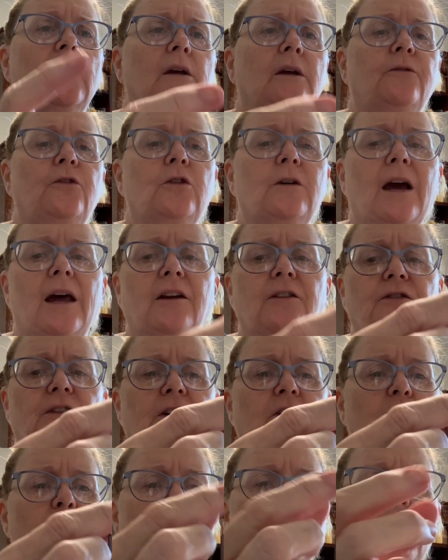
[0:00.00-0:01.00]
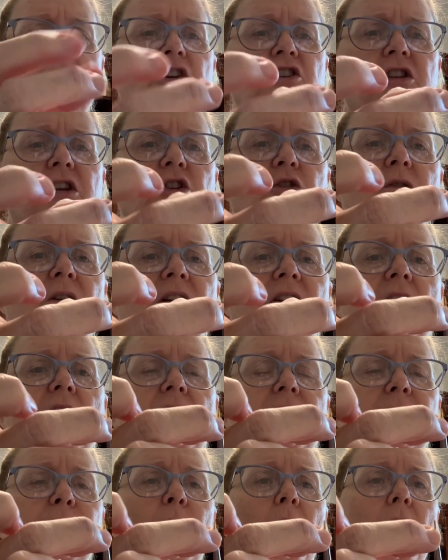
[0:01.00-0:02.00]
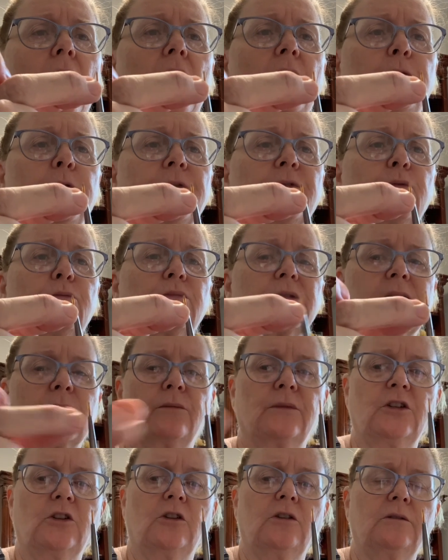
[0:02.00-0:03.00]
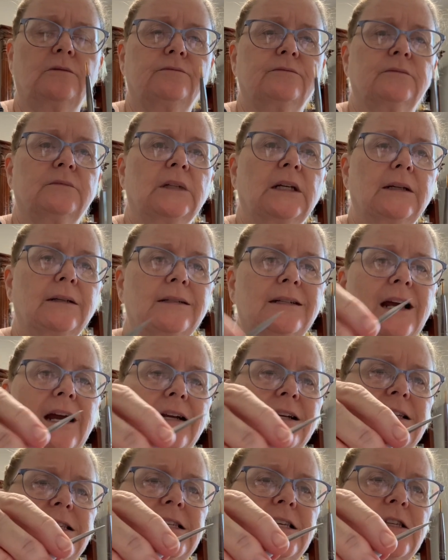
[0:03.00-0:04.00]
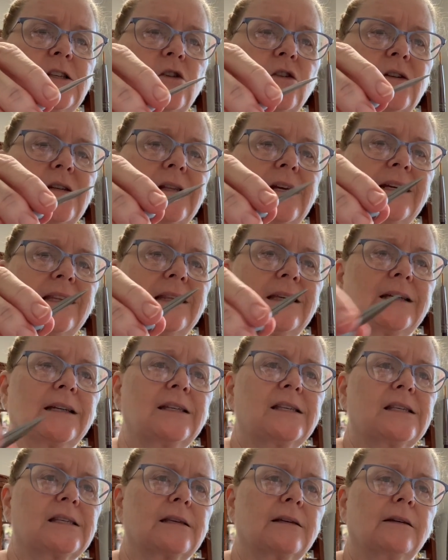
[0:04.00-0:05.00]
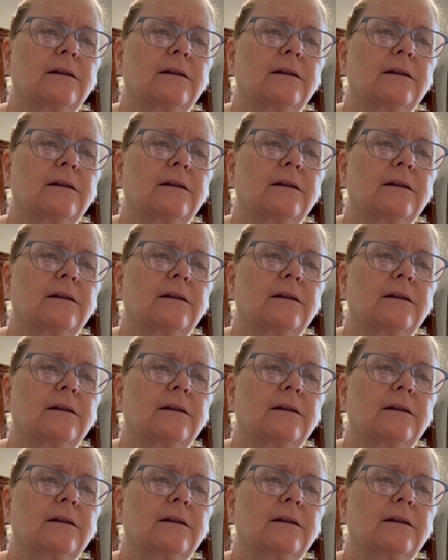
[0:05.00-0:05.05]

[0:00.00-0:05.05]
If you got a thicker brush, then you can cut them off with some little tiny scissors like this.